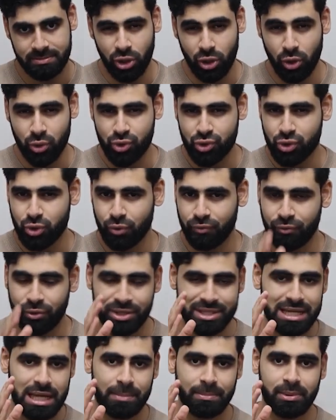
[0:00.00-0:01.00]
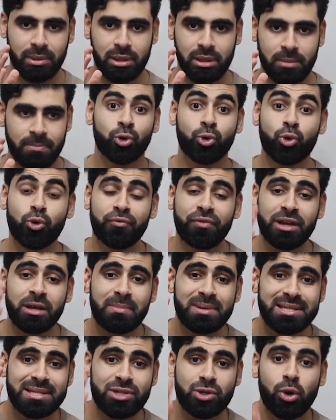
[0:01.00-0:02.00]
You know, so for example, roofing
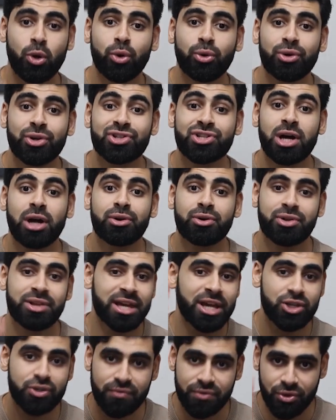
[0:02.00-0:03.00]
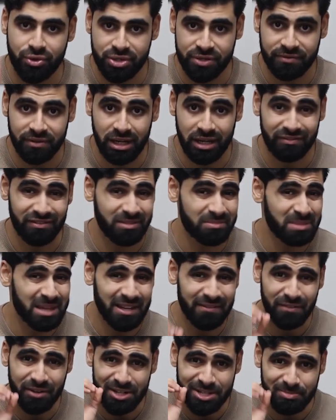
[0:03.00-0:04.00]
business owners under the age of 35.
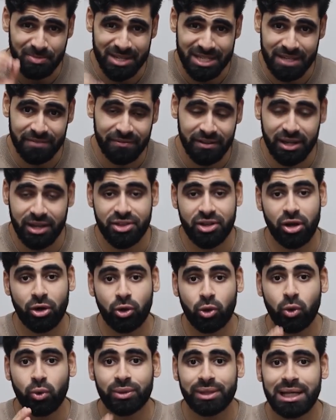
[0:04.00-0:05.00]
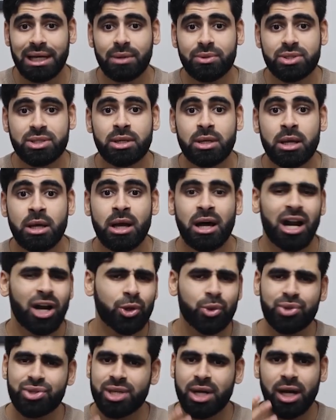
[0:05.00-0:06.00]
Being very specific, they are called out. Are
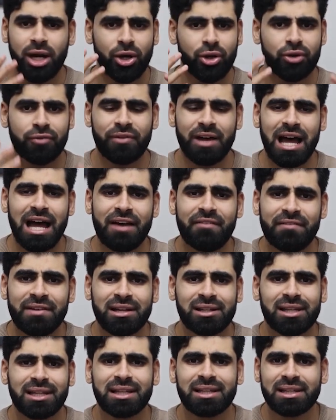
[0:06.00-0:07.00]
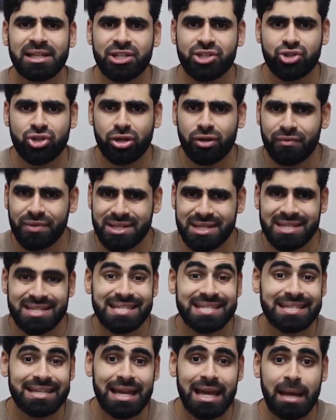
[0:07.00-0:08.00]
you tired of having like lead services
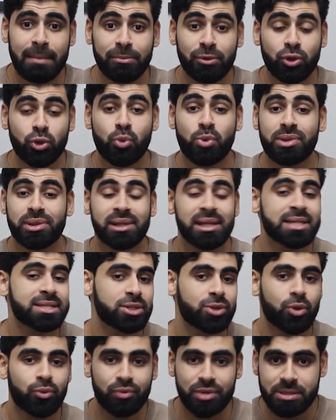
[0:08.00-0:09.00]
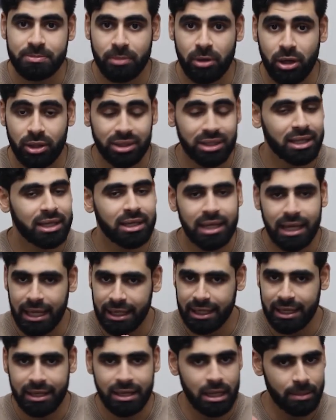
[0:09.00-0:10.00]
scam you with leads that don't respond?
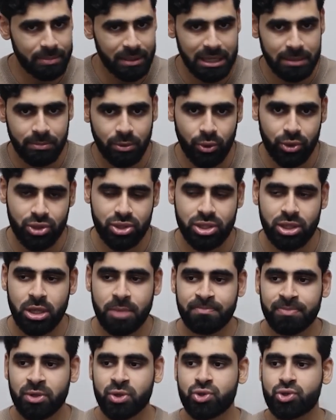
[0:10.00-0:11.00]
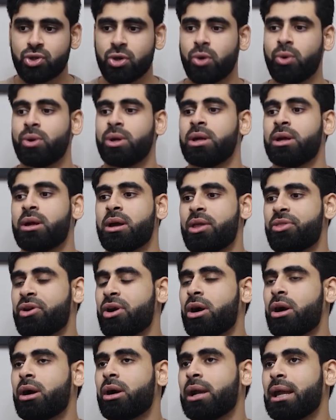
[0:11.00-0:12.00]
Again, a pain point. So there
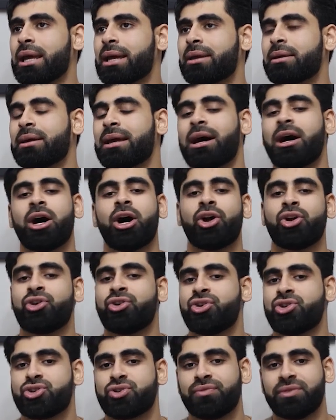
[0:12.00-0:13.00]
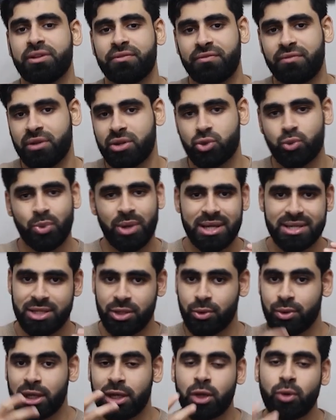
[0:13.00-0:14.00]
are like hundreds of different ways that
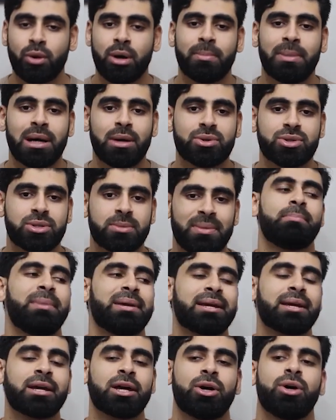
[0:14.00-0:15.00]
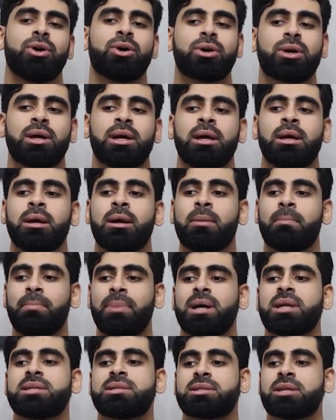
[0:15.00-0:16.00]
you can go about making a hook,
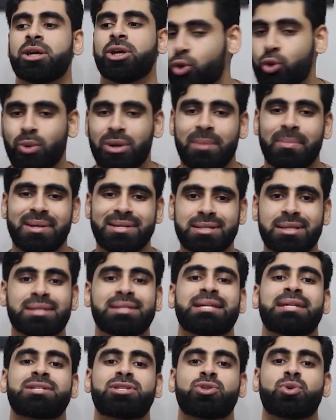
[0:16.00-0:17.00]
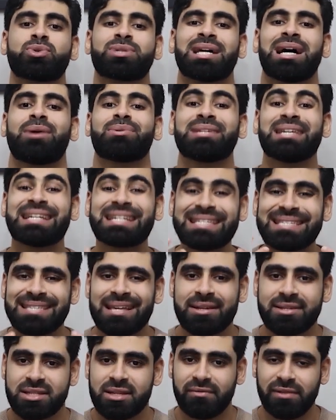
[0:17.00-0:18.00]
but you want to basically test those out
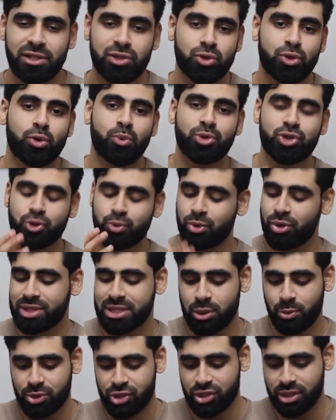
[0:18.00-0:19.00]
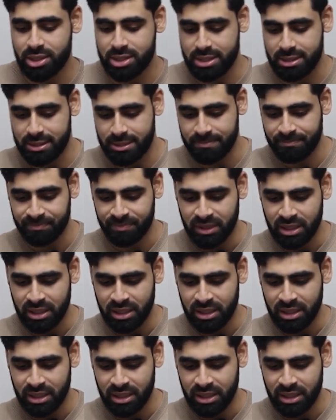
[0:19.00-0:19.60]
extensively to know which works and which doesn't.